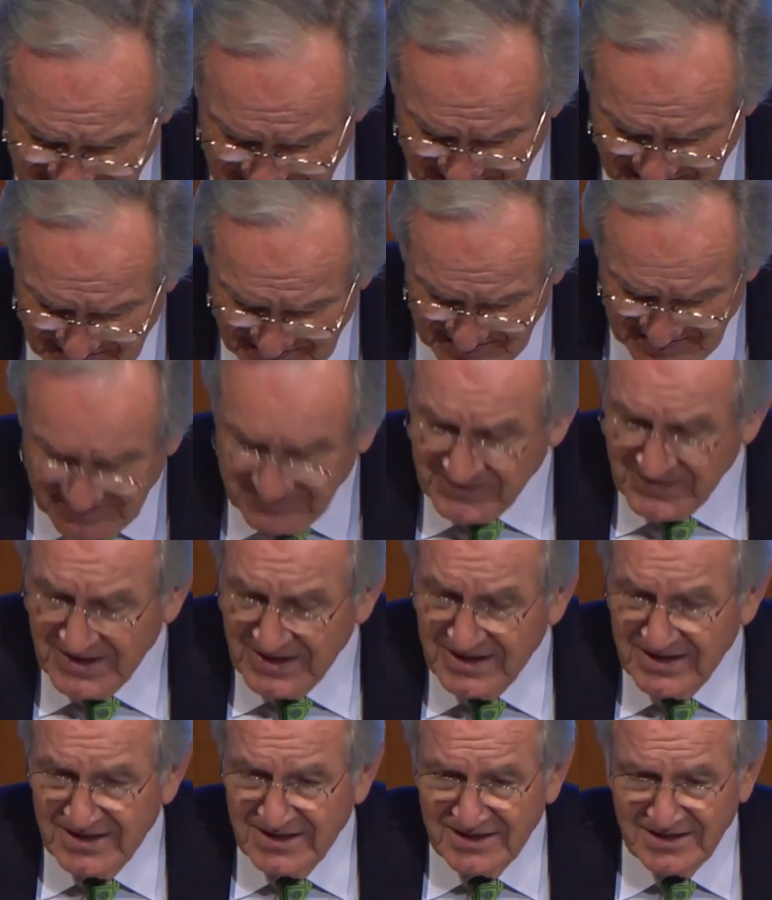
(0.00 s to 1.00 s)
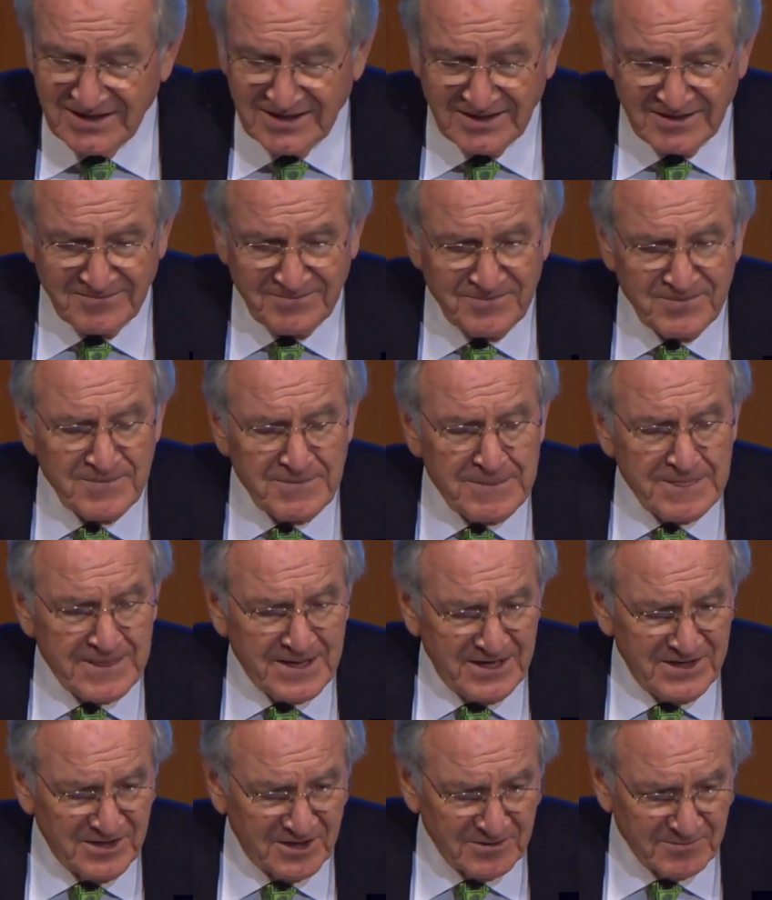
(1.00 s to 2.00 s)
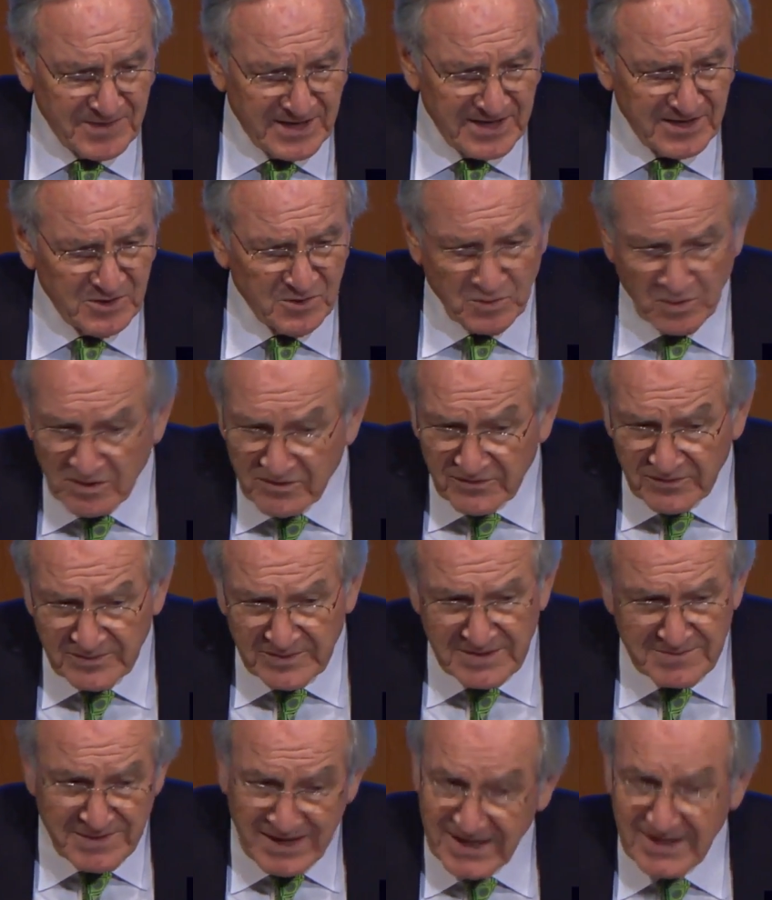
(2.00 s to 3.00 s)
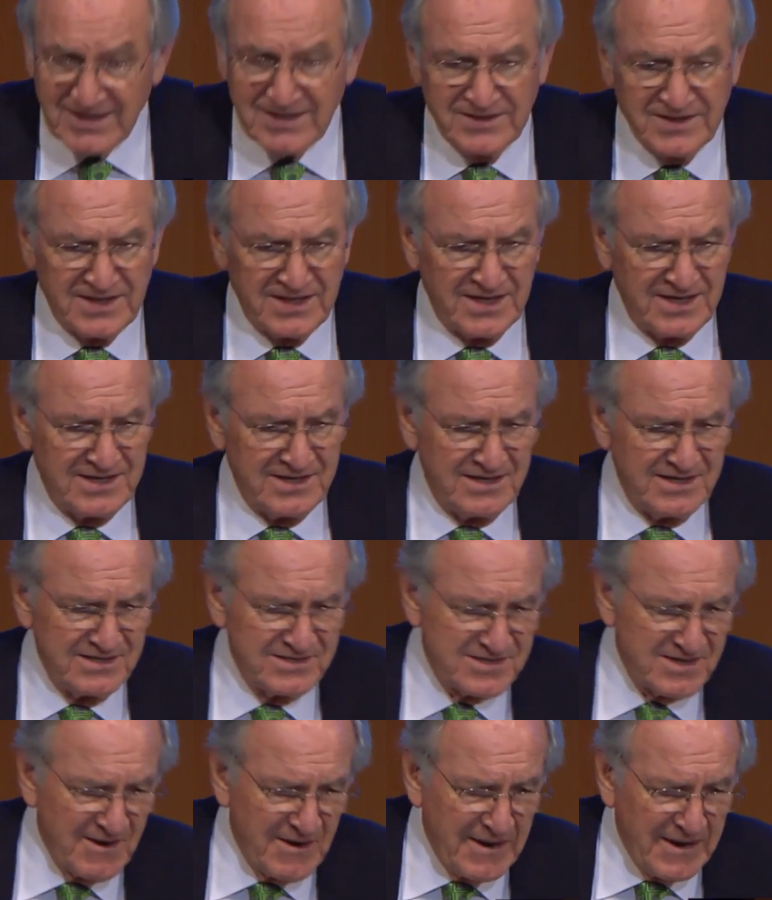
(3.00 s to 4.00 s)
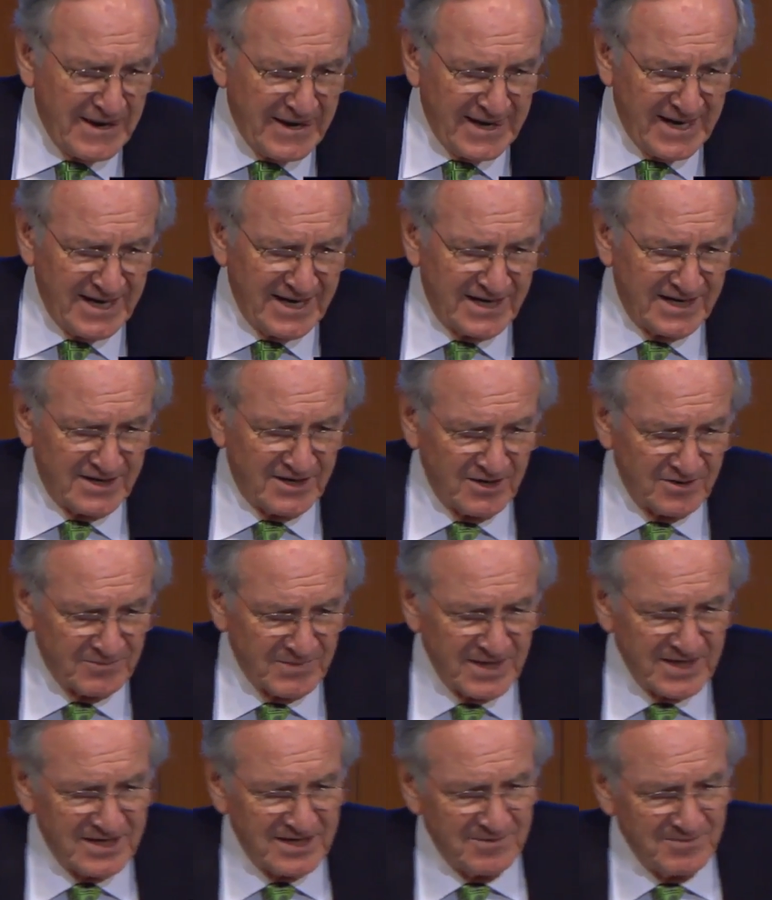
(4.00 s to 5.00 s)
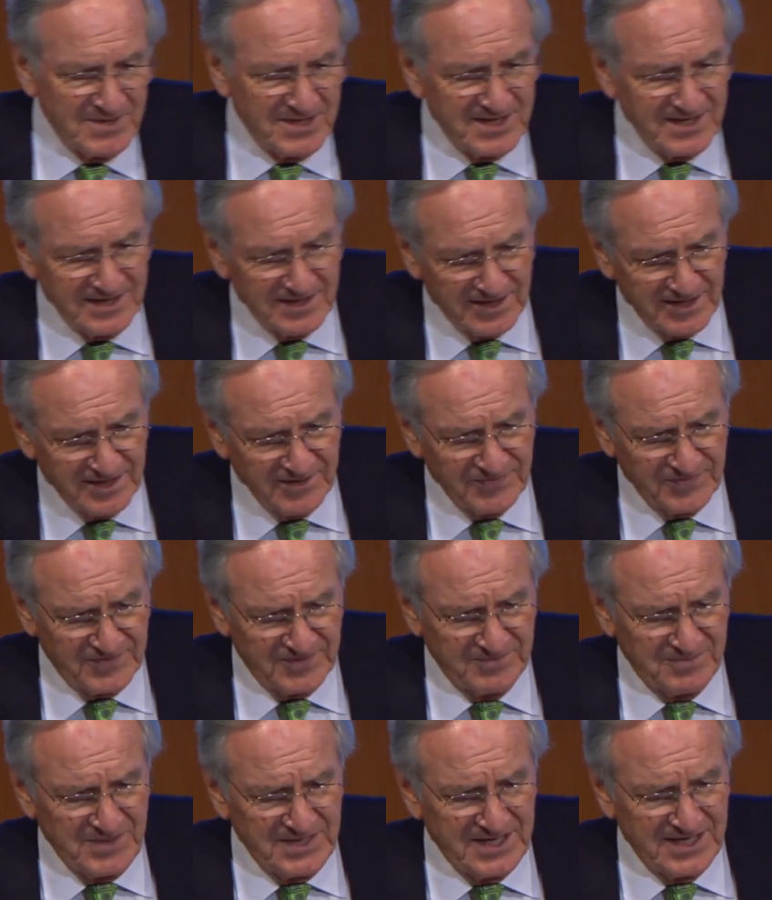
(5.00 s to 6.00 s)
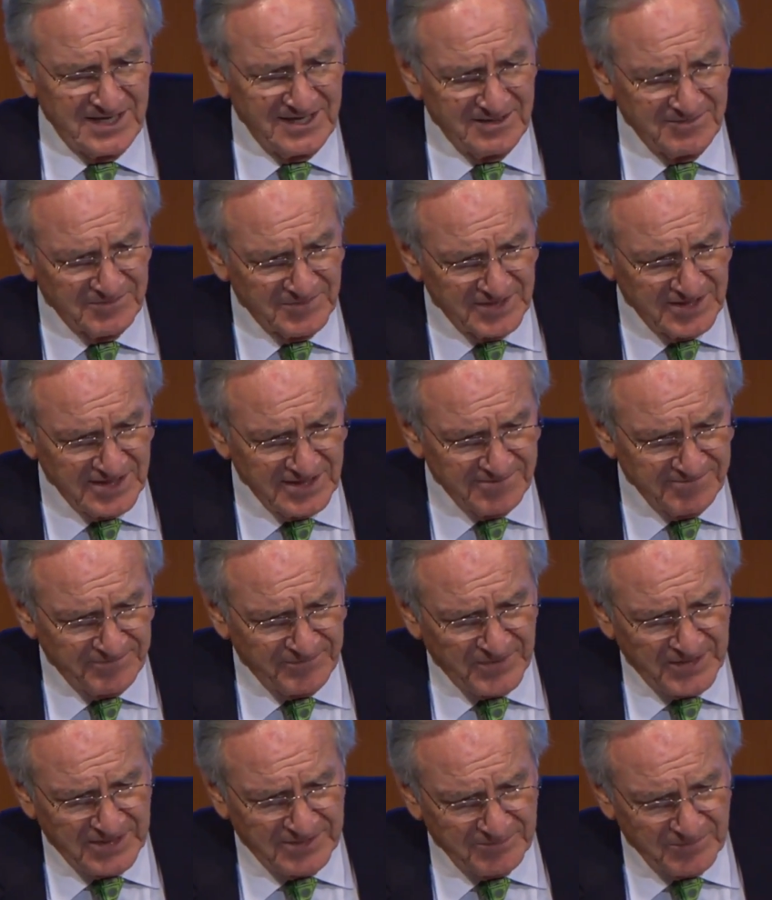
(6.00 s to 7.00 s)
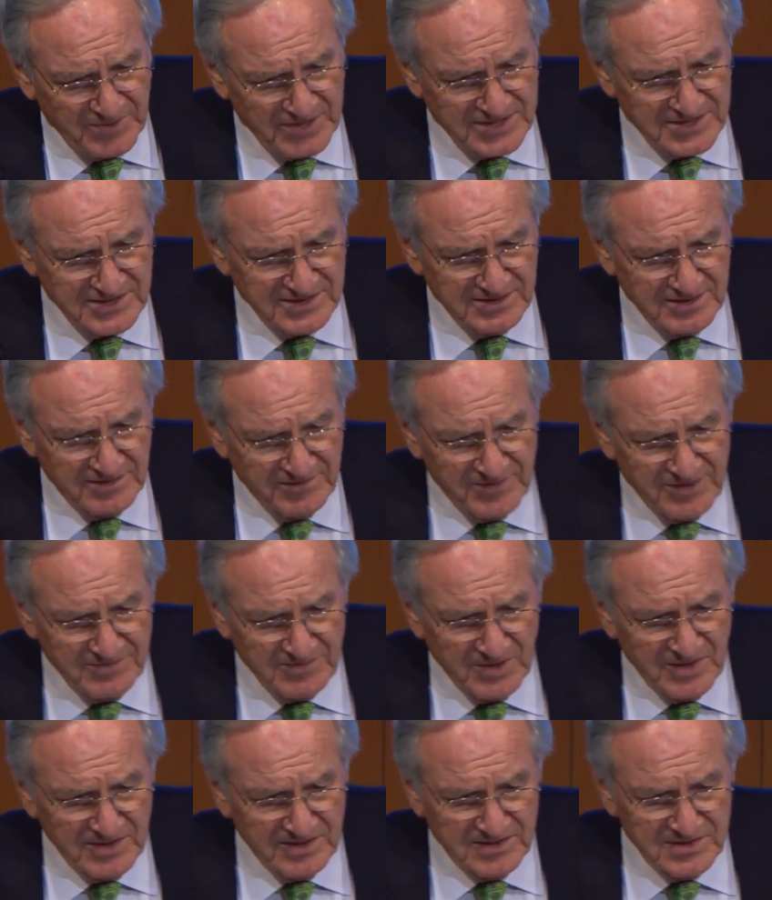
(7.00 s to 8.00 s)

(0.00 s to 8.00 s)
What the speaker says: here. A young man who worked for me back in the 90s on my committee, left, became the president of the American